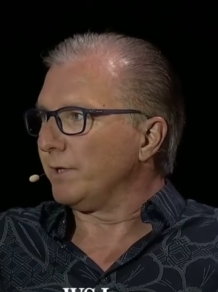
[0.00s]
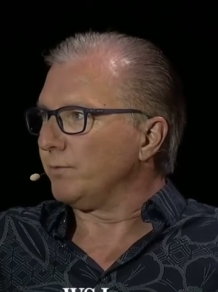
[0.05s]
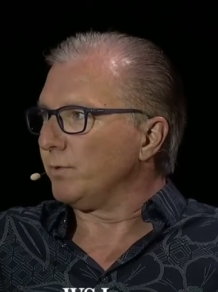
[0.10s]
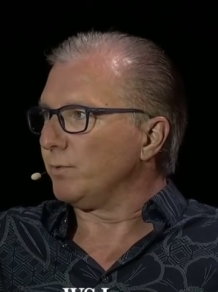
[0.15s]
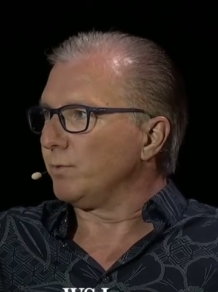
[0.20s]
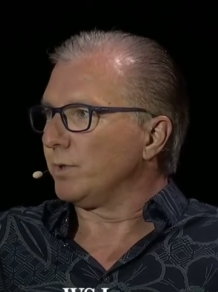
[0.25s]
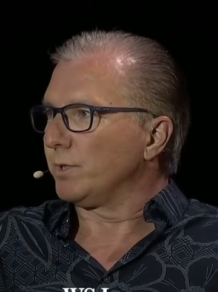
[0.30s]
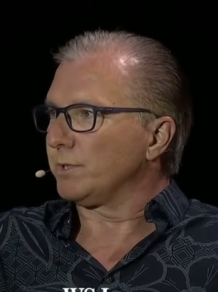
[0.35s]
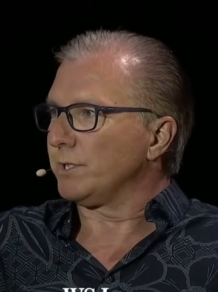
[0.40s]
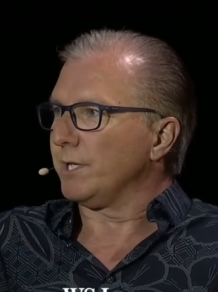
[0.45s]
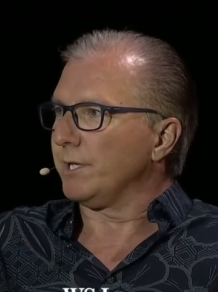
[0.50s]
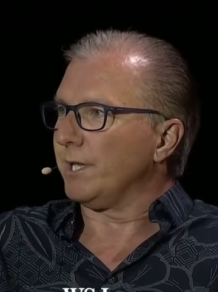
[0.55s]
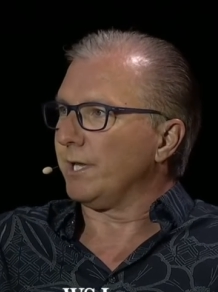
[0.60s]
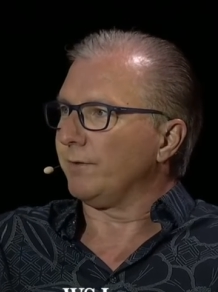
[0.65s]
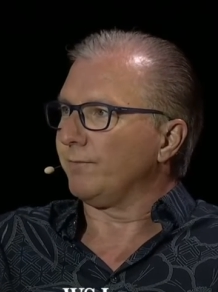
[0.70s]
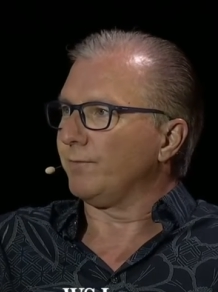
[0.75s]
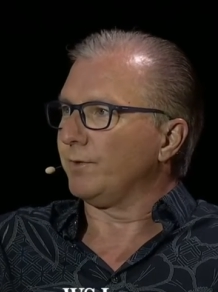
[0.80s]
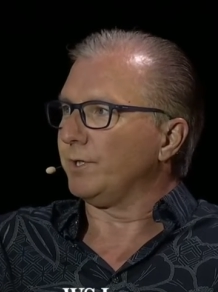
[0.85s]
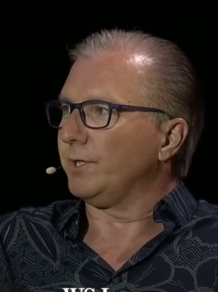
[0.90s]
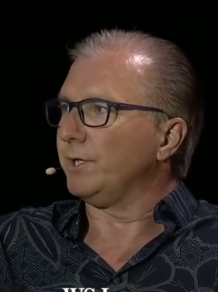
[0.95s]
We worked on
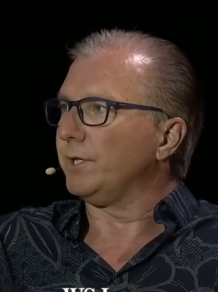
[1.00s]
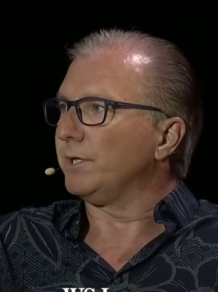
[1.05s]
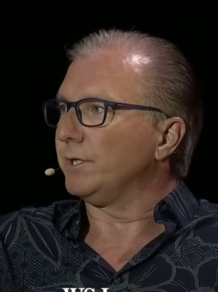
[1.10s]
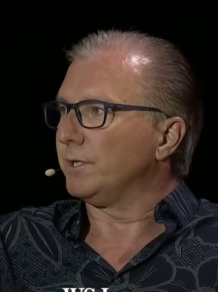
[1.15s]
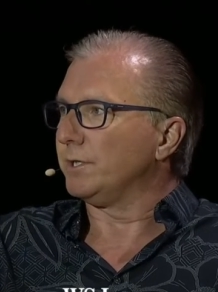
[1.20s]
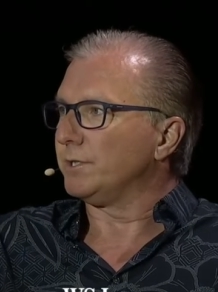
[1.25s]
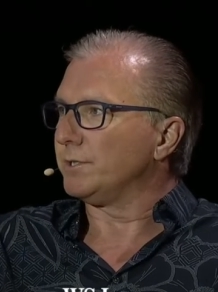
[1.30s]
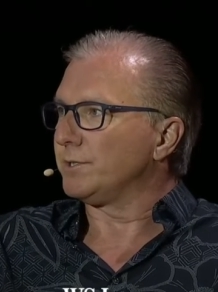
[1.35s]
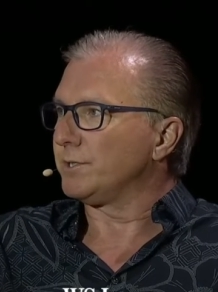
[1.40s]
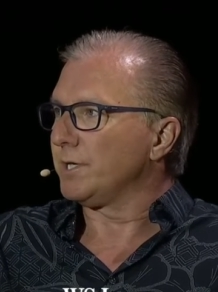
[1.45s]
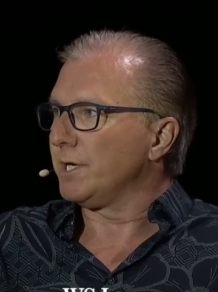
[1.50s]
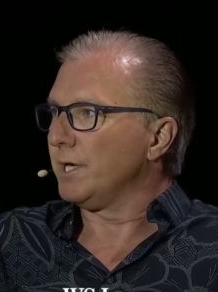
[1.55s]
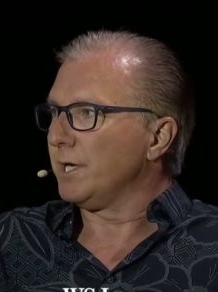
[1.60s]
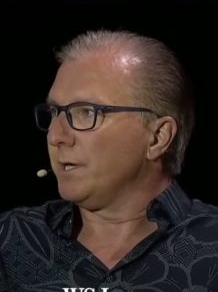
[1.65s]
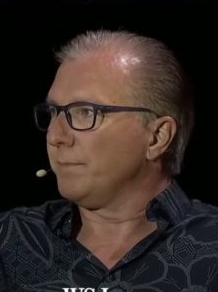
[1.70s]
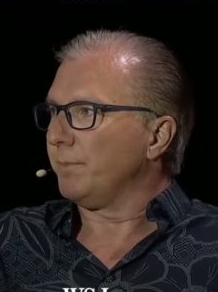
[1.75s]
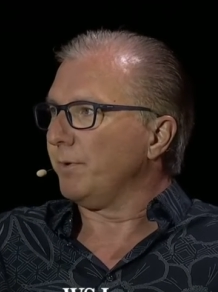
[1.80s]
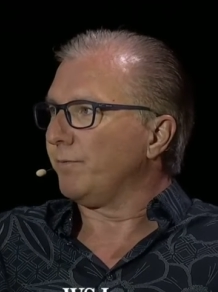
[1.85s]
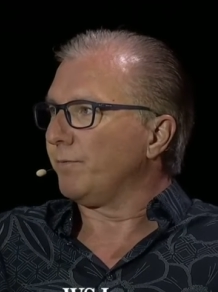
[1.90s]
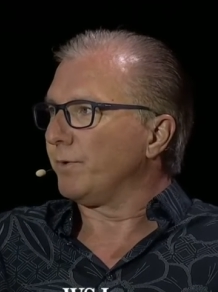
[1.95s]
that for years
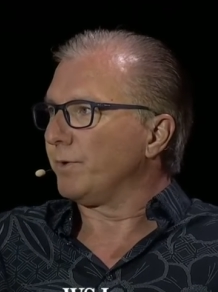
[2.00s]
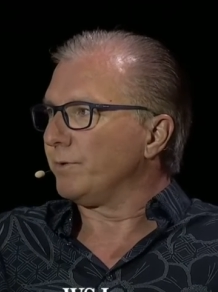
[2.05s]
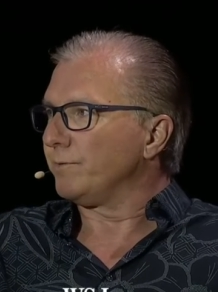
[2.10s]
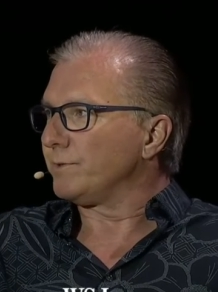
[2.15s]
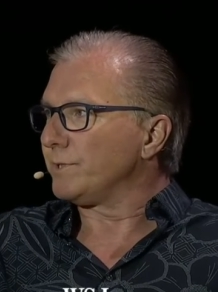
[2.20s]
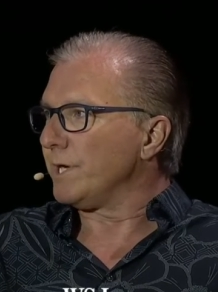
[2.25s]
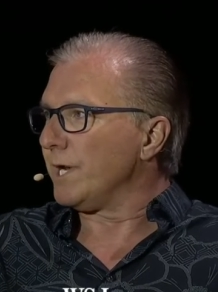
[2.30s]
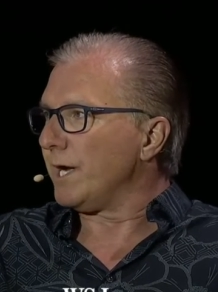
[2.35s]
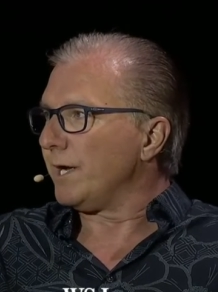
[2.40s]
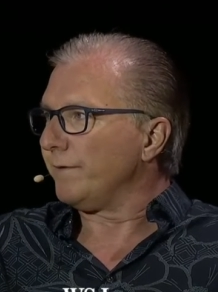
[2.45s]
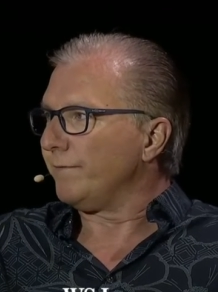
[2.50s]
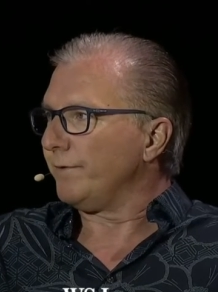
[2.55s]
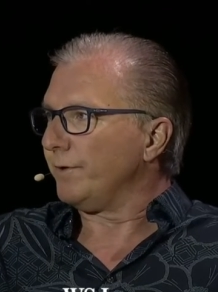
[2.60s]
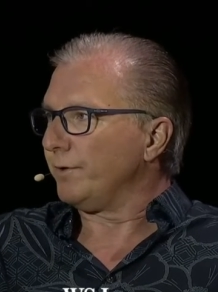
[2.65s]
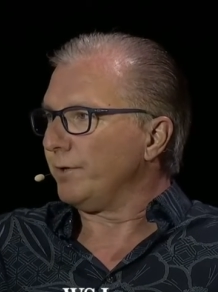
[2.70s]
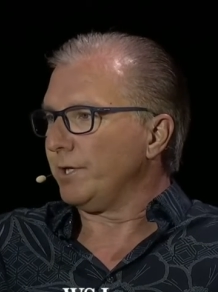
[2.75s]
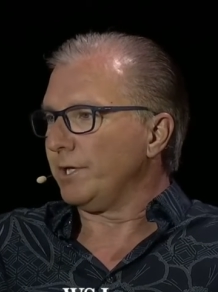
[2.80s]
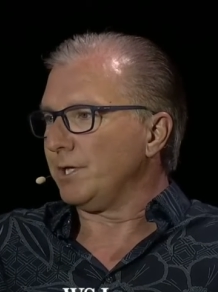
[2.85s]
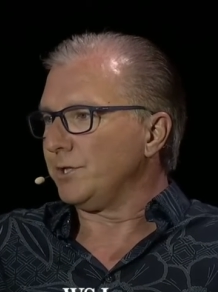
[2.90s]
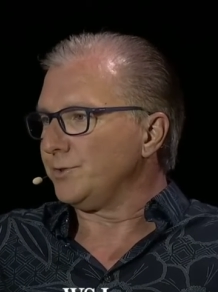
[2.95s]
before there was an
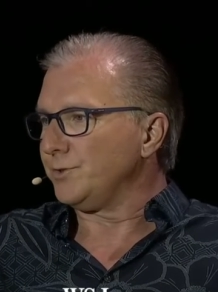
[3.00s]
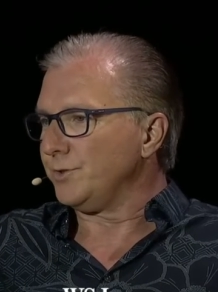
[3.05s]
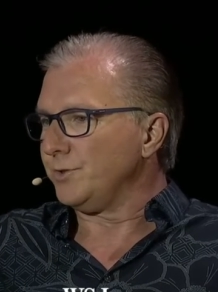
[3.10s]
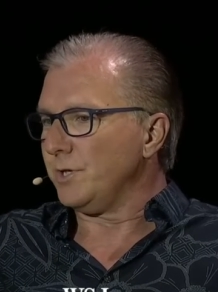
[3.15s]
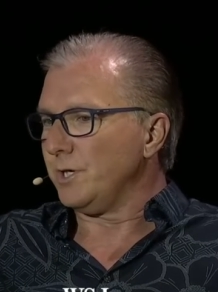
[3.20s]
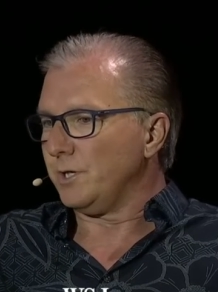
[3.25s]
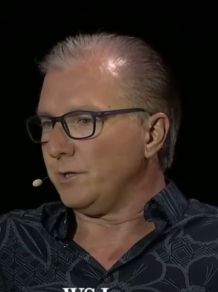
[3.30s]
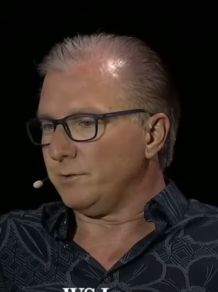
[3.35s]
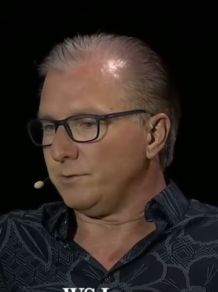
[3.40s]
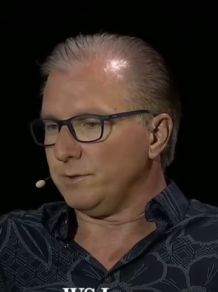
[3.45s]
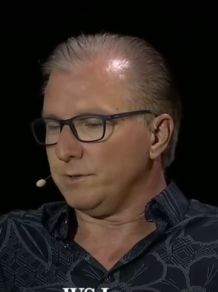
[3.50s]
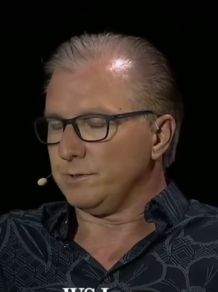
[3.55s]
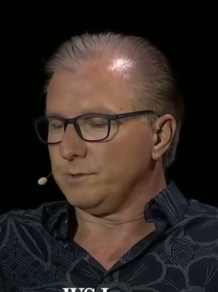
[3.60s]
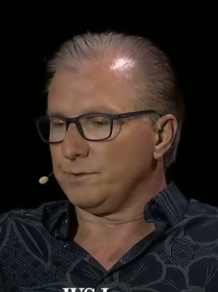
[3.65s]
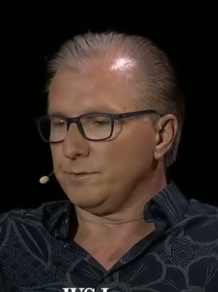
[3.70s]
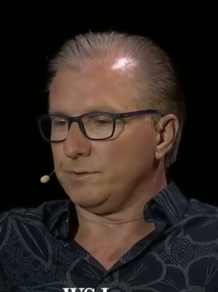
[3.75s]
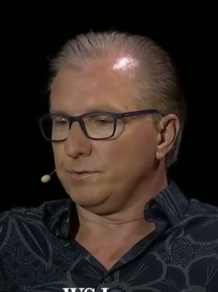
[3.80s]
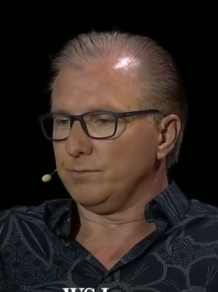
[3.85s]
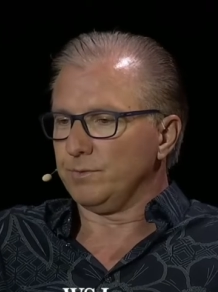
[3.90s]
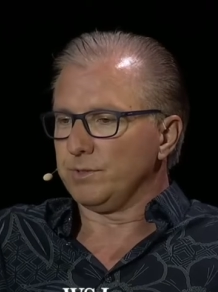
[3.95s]
iPhone, and as you know, and
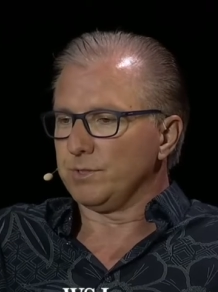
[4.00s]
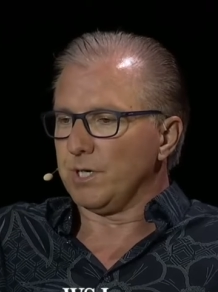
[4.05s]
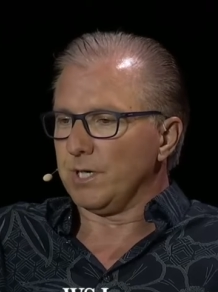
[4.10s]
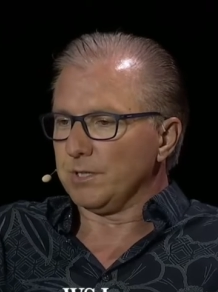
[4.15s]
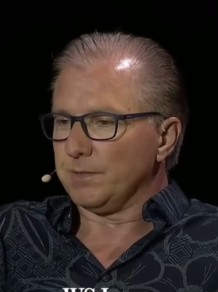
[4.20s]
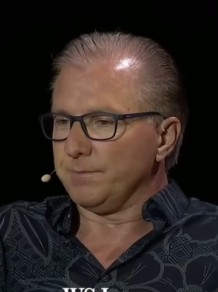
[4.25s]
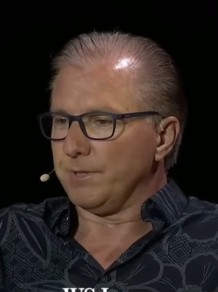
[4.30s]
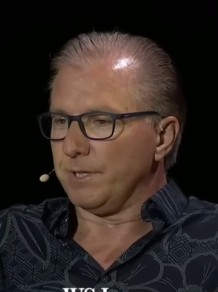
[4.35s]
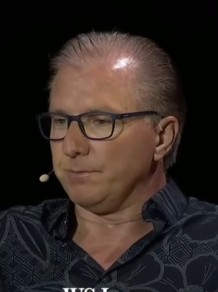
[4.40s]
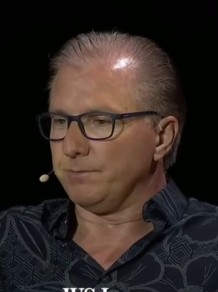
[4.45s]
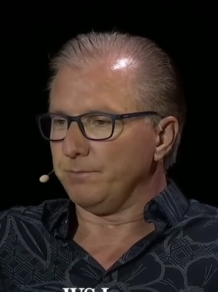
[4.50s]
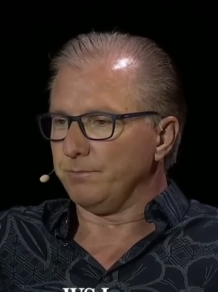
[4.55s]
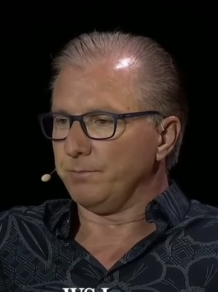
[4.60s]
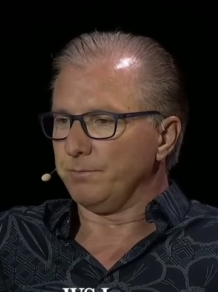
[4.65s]
as we talked about,